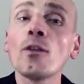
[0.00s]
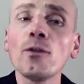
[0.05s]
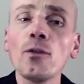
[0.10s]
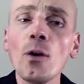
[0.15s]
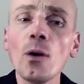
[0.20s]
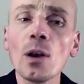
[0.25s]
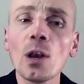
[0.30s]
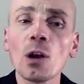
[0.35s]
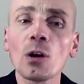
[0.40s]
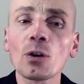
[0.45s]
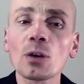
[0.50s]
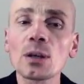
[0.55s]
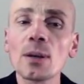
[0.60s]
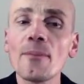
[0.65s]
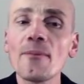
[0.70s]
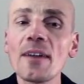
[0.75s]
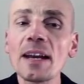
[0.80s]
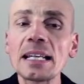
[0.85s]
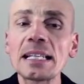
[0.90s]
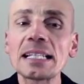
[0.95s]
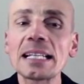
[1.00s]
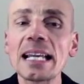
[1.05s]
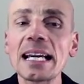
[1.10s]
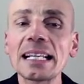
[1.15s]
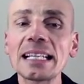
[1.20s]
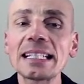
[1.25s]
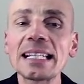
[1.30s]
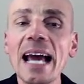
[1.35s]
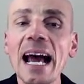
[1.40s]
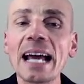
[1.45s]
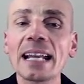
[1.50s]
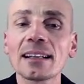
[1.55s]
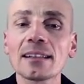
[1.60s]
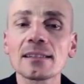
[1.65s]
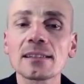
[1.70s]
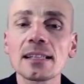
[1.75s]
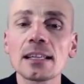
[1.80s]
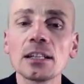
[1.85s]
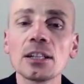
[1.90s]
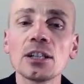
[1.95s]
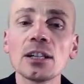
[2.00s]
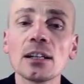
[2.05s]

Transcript: for long-term ventilated adults and